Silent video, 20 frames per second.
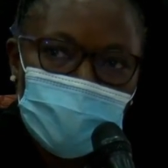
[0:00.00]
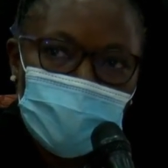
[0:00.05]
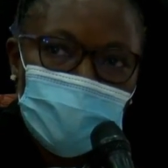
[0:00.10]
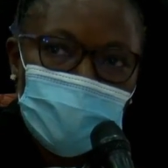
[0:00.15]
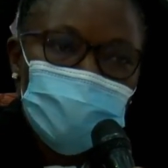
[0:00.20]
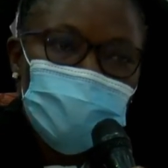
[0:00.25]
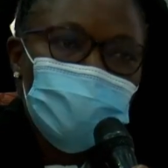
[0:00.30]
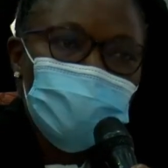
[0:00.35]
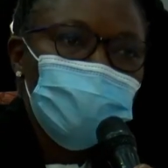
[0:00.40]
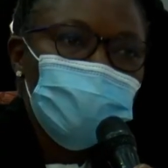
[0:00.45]

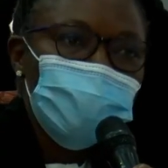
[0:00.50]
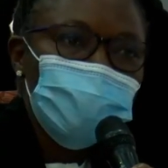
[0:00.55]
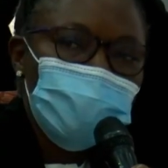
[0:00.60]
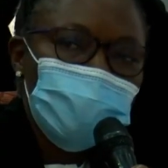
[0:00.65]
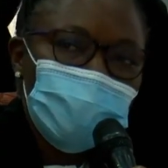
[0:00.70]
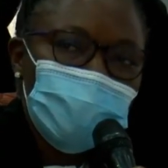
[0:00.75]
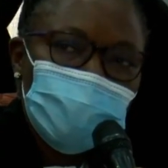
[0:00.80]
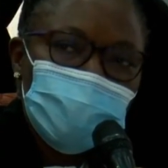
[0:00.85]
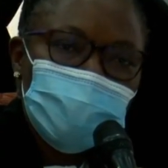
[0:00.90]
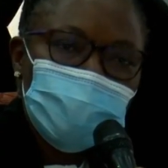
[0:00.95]
So we
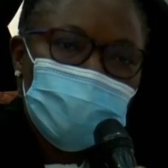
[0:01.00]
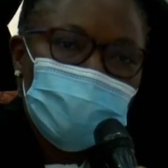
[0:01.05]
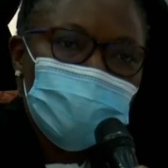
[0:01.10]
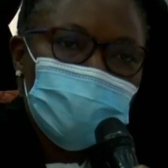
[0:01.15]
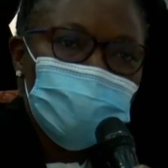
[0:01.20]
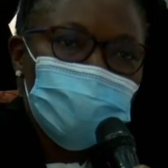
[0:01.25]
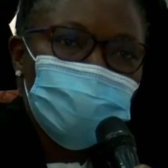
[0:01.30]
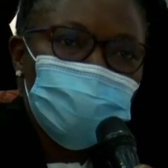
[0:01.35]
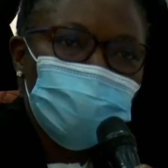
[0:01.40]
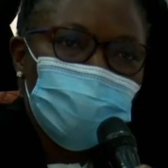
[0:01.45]
really need
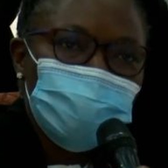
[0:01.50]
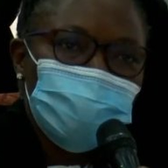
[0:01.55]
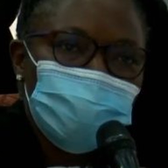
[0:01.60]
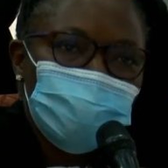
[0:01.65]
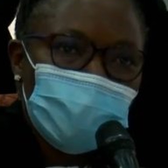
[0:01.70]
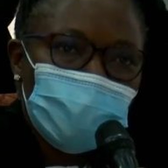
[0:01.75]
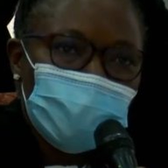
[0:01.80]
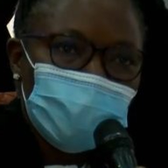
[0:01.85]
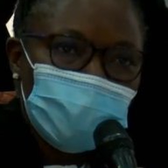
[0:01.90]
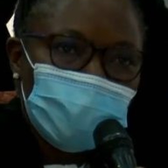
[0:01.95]
to move
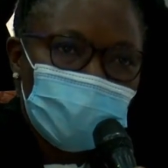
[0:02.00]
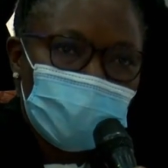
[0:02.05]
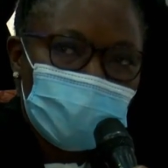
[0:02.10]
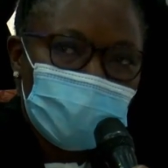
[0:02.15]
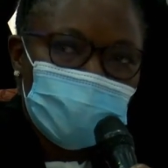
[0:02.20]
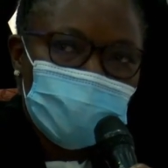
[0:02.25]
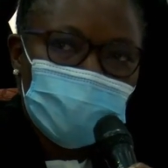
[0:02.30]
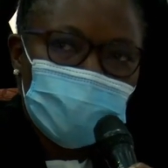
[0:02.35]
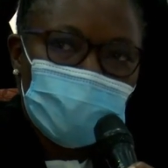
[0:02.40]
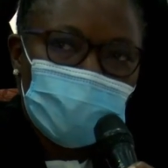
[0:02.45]
beyond the
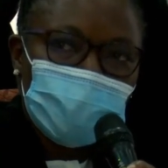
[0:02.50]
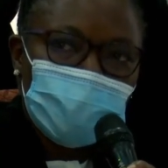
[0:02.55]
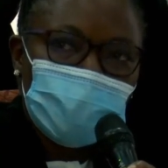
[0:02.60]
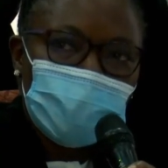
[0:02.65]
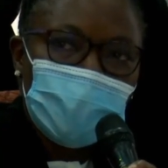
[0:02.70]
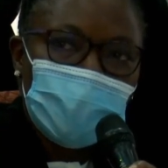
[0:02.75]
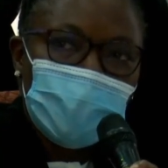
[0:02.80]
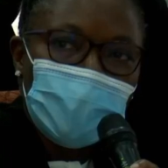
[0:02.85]
rhetoric